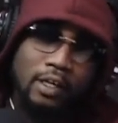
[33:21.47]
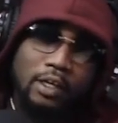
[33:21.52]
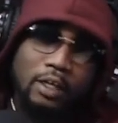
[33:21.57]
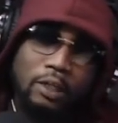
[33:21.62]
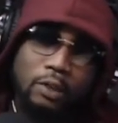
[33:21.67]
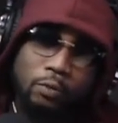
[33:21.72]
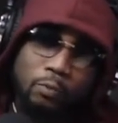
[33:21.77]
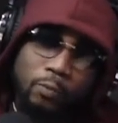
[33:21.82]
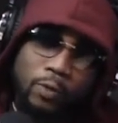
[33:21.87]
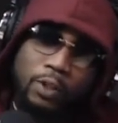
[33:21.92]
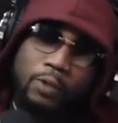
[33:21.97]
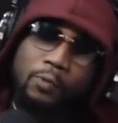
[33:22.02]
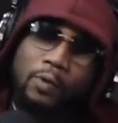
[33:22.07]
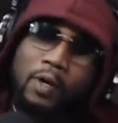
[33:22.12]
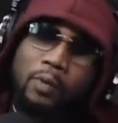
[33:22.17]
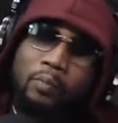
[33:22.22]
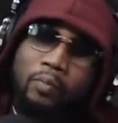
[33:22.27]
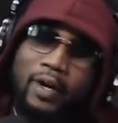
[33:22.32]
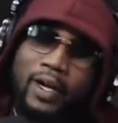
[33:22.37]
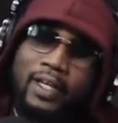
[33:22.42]
you want
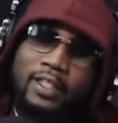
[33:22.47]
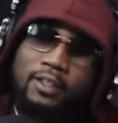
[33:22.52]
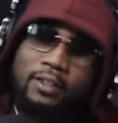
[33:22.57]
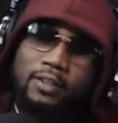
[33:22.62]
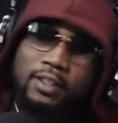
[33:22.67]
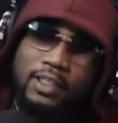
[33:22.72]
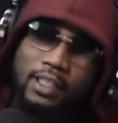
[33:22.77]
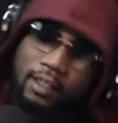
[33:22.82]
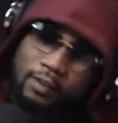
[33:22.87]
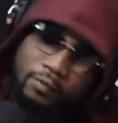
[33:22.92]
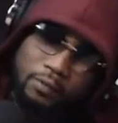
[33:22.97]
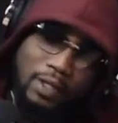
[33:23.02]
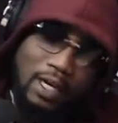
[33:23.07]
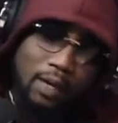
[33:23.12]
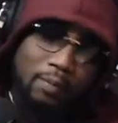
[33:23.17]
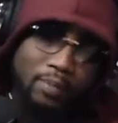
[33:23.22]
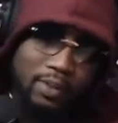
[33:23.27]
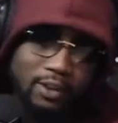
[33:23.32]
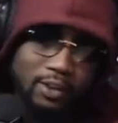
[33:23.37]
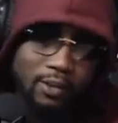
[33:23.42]
to brand yourself, you got to
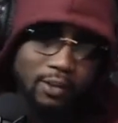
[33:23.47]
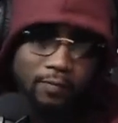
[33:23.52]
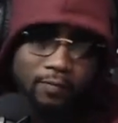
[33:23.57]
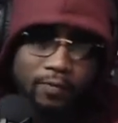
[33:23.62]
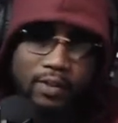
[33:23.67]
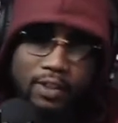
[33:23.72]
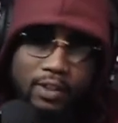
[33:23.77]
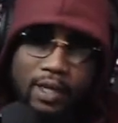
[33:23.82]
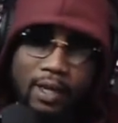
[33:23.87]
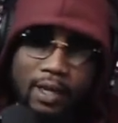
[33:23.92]
put your foot down.